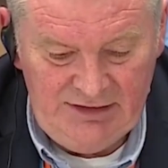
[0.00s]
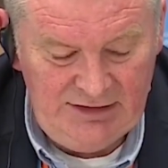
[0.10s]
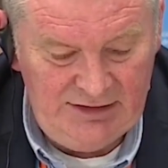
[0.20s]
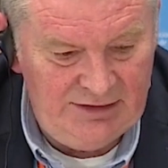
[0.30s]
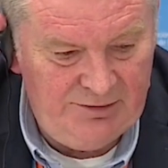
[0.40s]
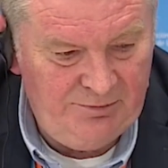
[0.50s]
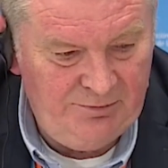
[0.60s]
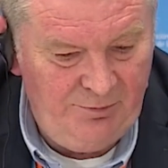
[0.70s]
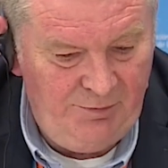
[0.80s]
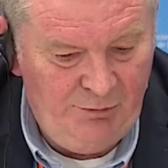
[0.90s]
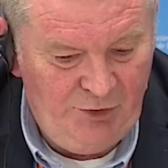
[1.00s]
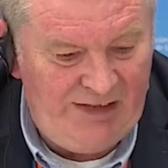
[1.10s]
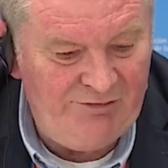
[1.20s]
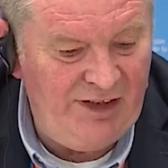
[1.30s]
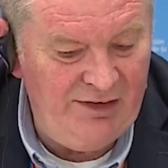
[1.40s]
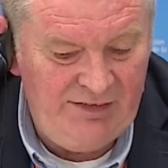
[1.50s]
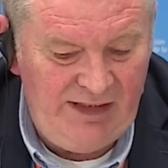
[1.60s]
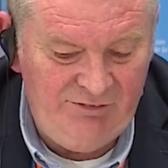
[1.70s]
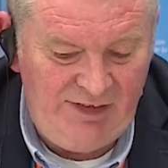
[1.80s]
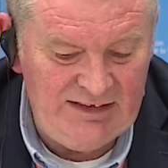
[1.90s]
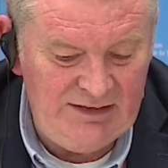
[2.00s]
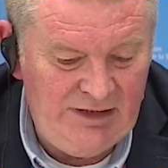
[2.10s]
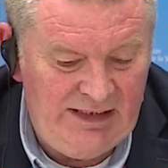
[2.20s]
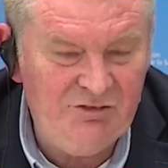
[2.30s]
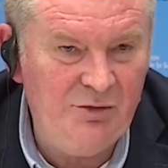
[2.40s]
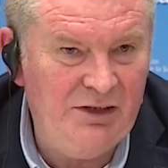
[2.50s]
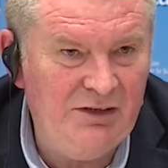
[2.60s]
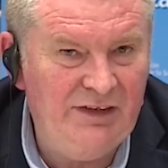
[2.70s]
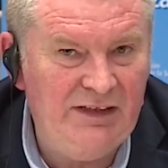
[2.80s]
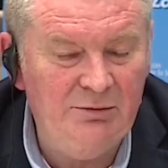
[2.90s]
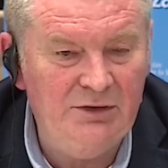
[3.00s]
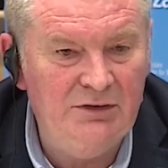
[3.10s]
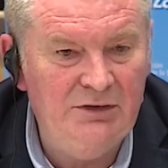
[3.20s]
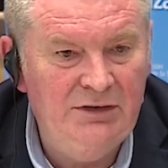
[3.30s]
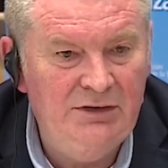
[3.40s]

But that vaccine will have to be available.